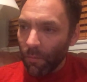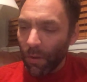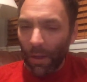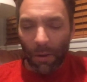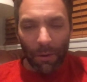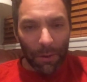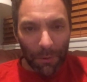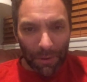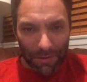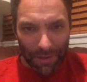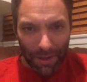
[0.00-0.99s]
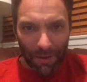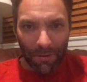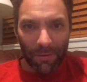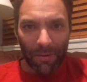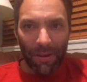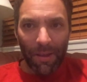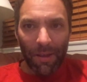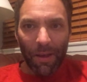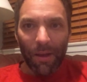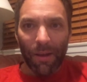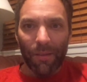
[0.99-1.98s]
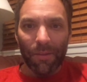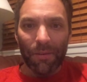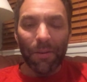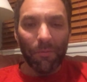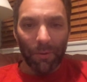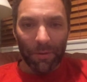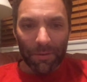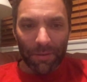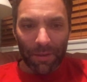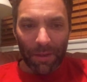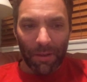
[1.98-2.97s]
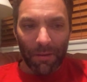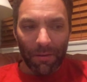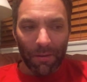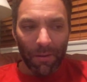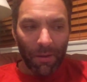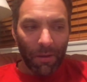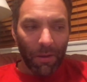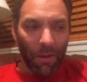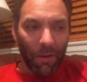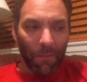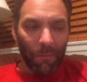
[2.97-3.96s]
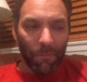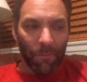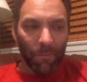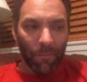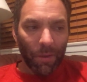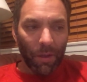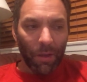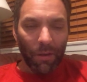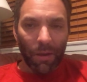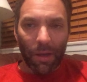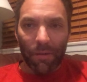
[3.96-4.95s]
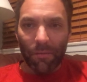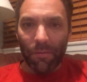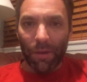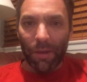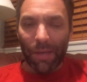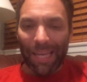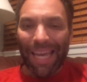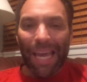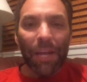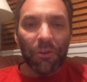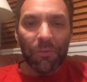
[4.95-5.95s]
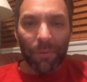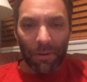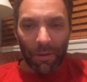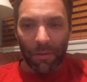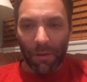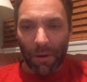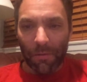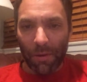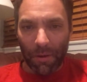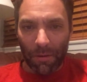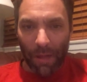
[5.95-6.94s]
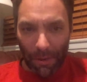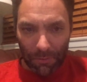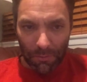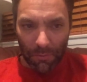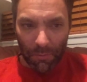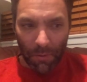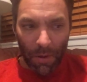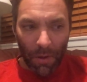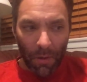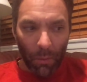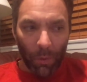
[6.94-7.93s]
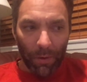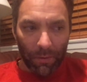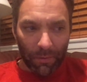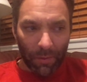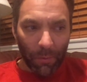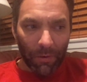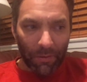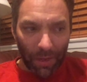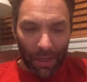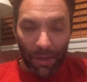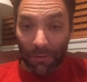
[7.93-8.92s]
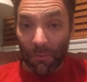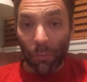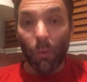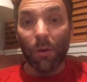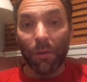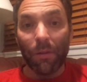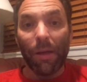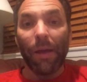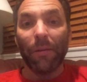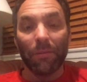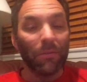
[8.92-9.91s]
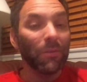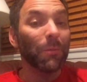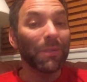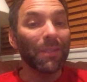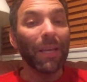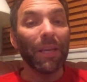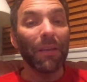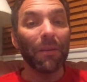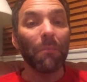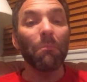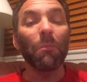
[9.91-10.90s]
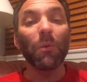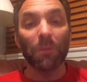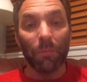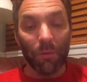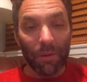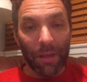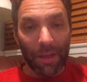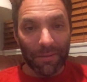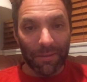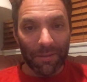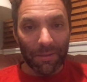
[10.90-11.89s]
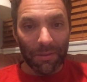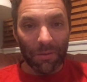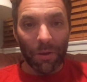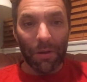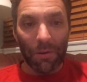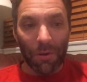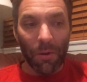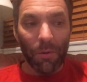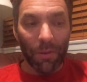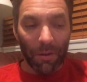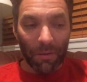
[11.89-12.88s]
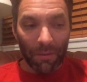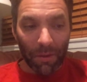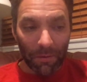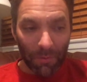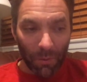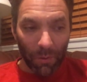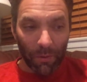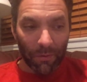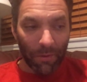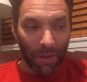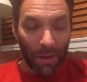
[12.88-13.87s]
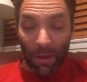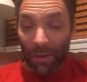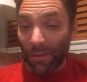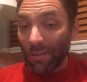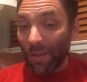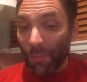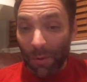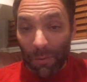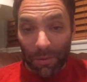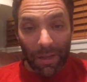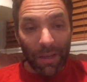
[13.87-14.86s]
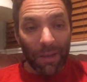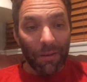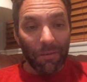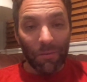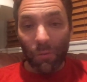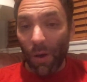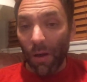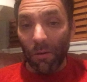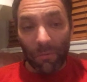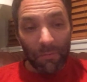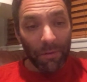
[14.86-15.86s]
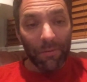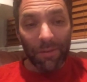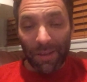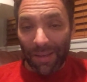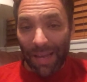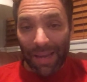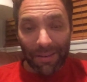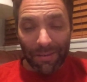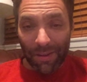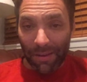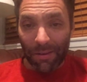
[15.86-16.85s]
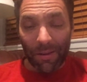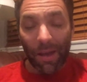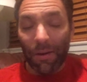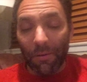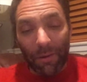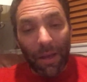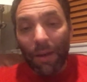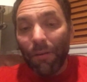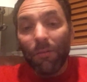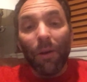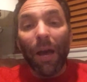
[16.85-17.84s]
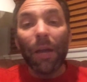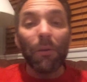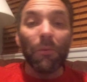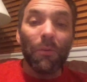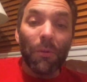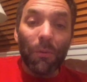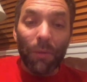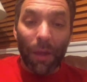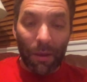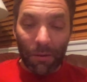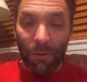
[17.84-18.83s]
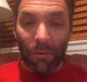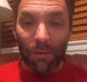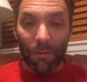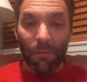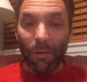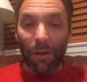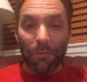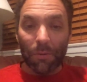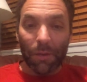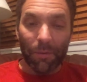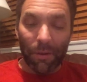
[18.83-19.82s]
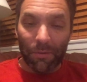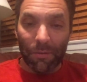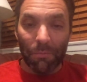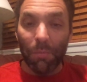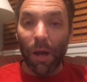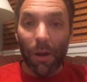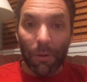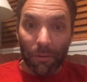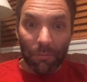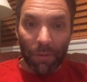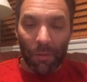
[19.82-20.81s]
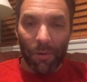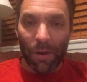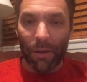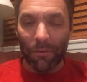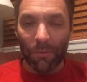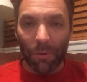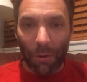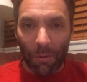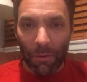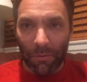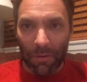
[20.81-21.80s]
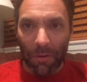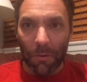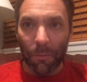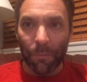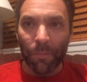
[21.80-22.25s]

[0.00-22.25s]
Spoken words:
you can tell the difference in kind of the engagement in the online classroom when someone is taking just one class and someone is taking multiple classes. And so I know that in this course, some of you are taking 12, 15, 18, I don't even know how you do that units at the graduate level. That just boggles my mind. So kudos to you.